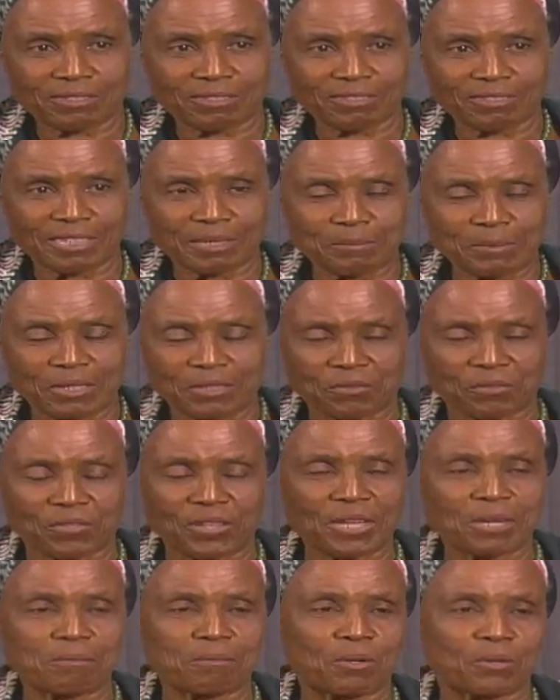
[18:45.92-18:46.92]
me not
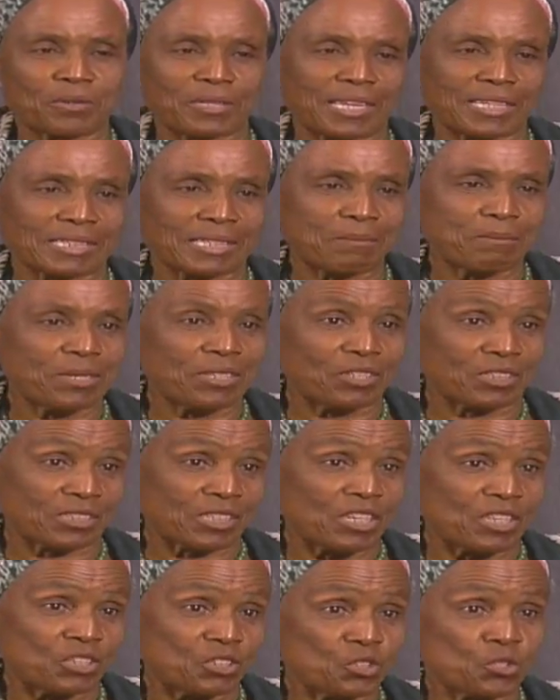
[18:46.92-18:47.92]
think about that. Let me not
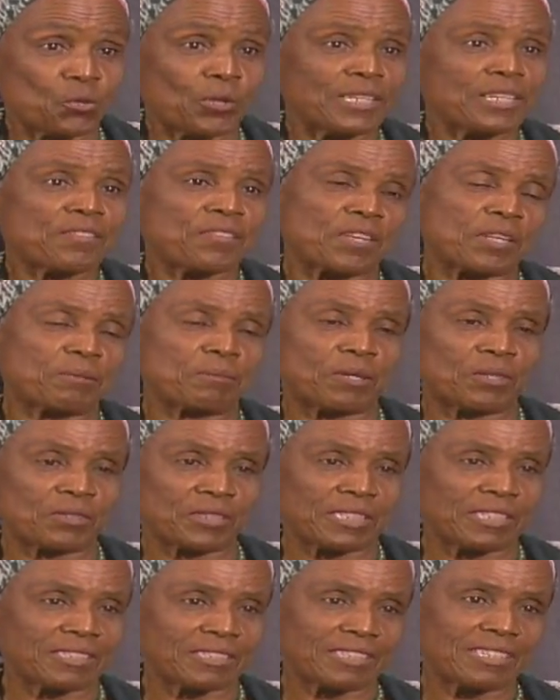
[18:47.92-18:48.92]
do anything about
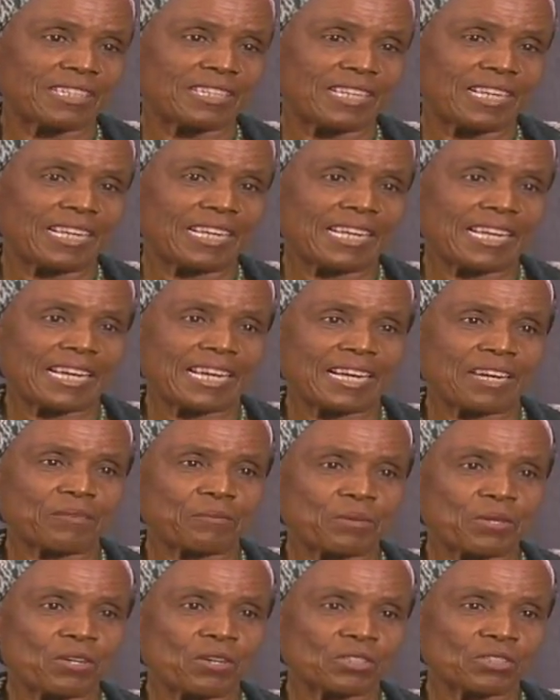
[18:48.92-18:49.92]
it. And
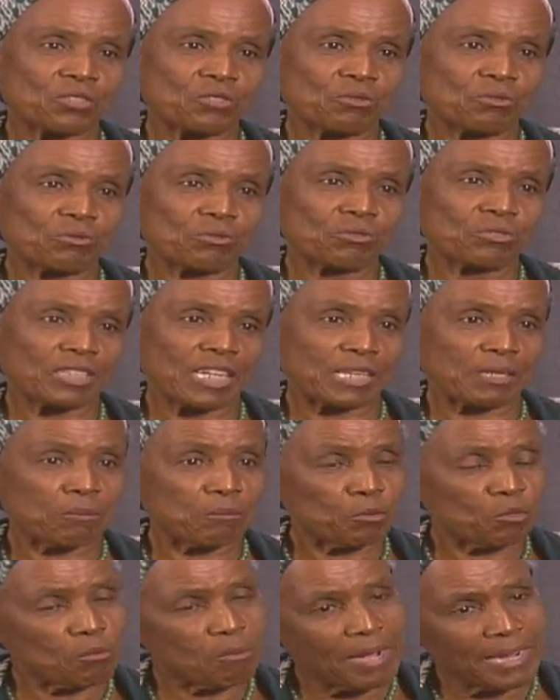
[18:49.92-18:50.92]
we ought to take the
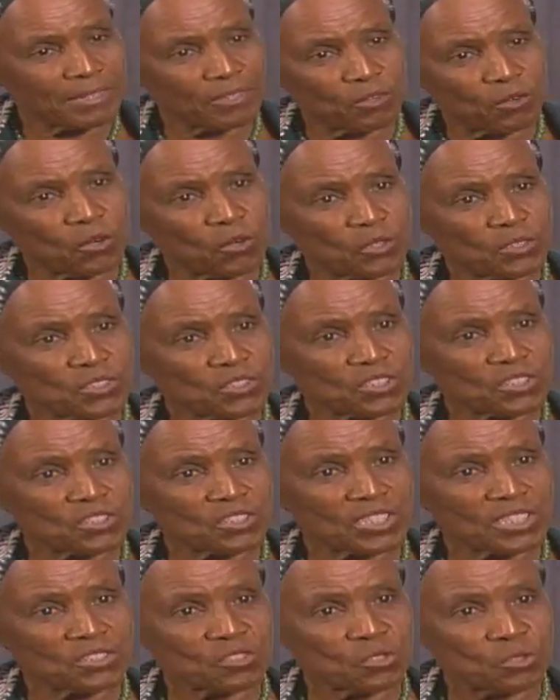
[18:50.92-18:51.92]
bull by the horns and
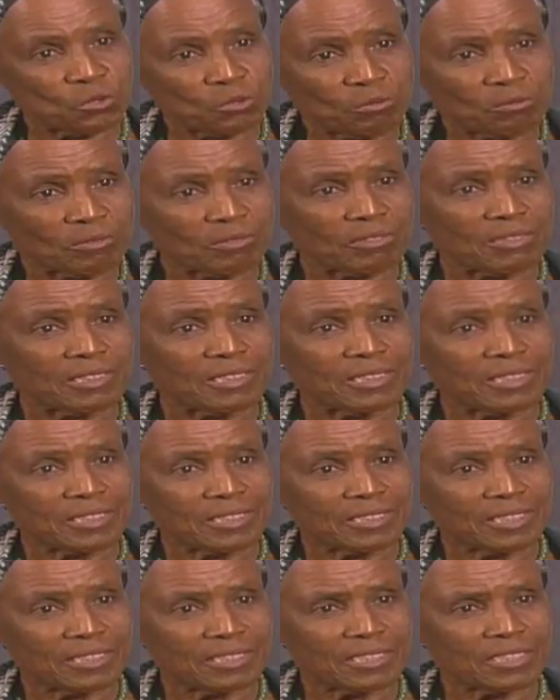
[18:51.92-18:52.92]
say, no.
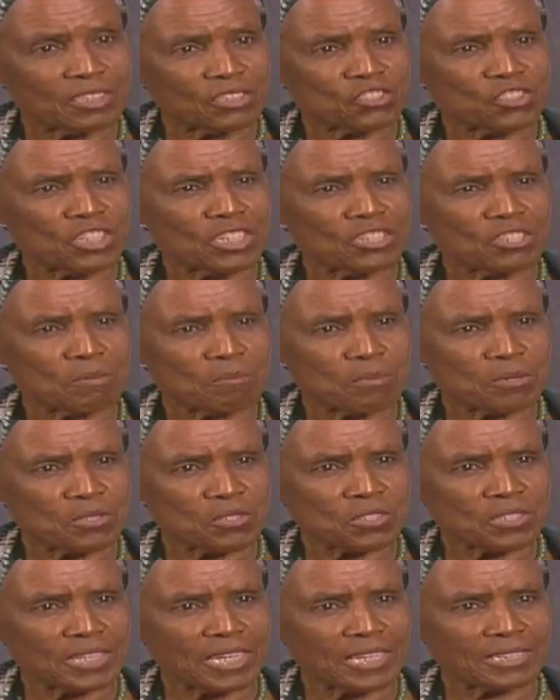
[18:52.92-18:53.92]
This is a change in
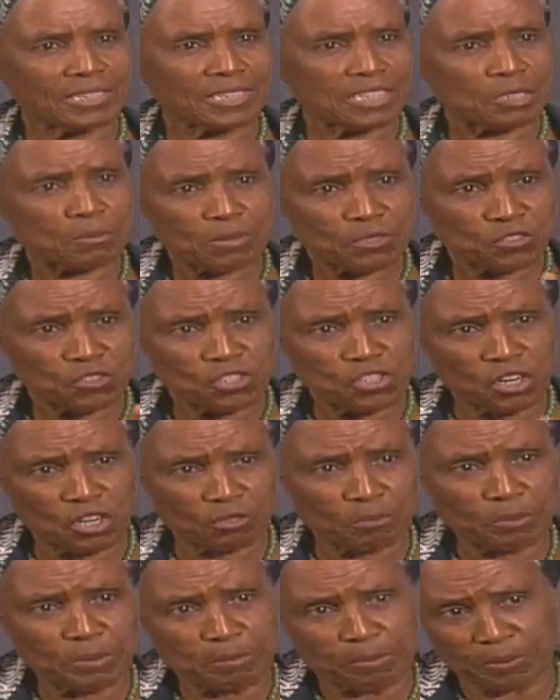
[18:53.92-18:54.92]
personality, especially in young
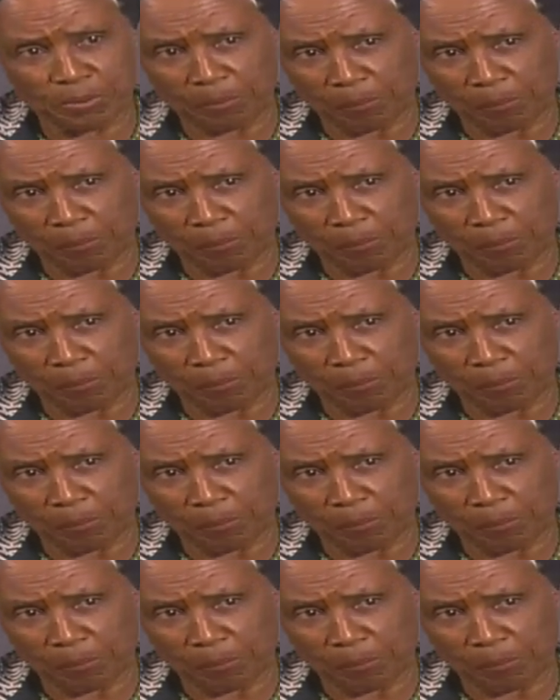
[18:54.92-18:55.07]
people.